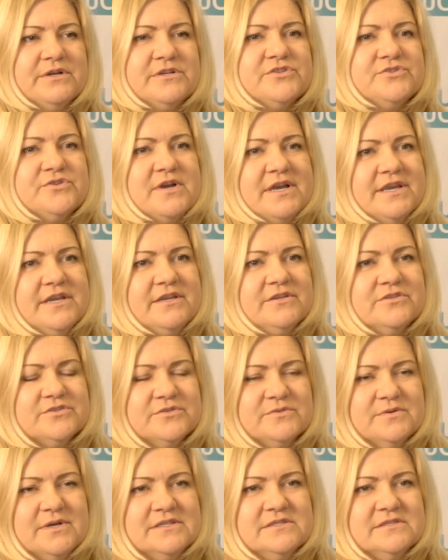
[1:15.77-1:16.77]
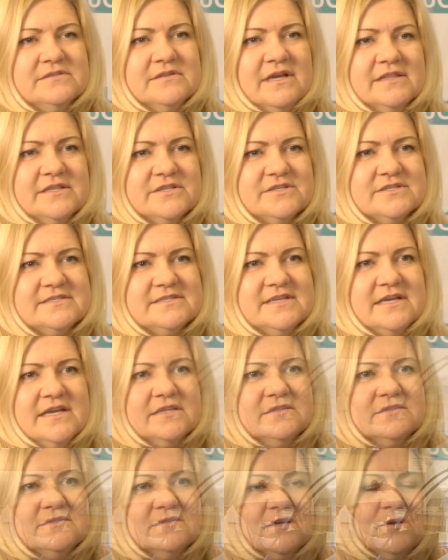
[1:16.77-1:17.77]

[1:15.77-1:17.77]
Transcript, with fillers: trying to understand